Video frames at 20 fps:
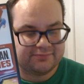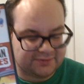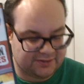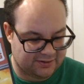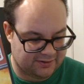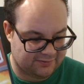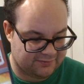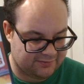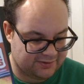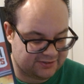
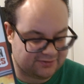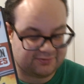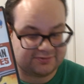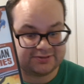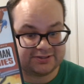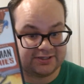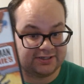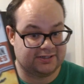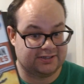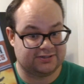You know, he's
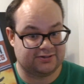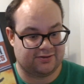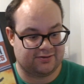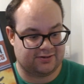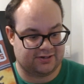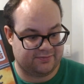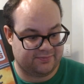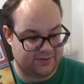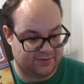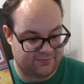always good at
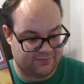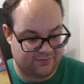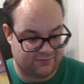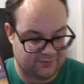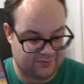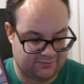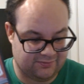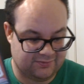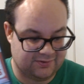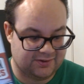talking to
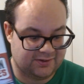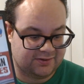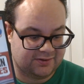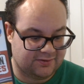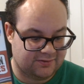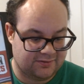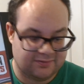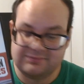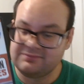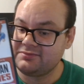people and
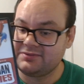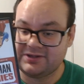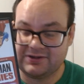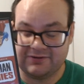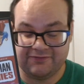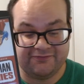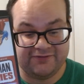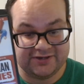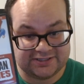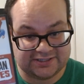
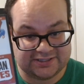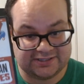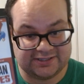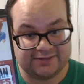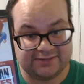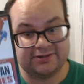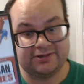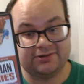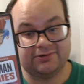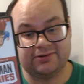convincing
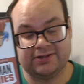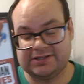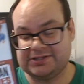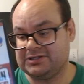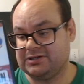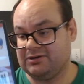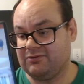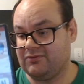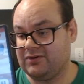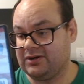them to do
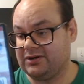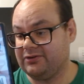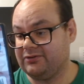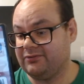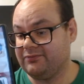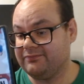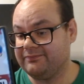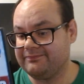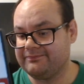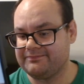things you don't want to
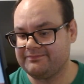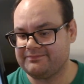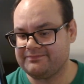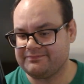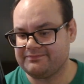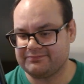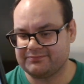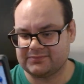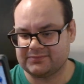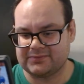do.
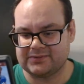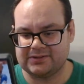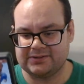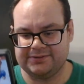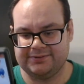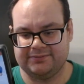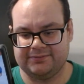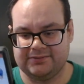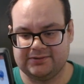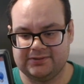
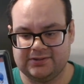Yeah,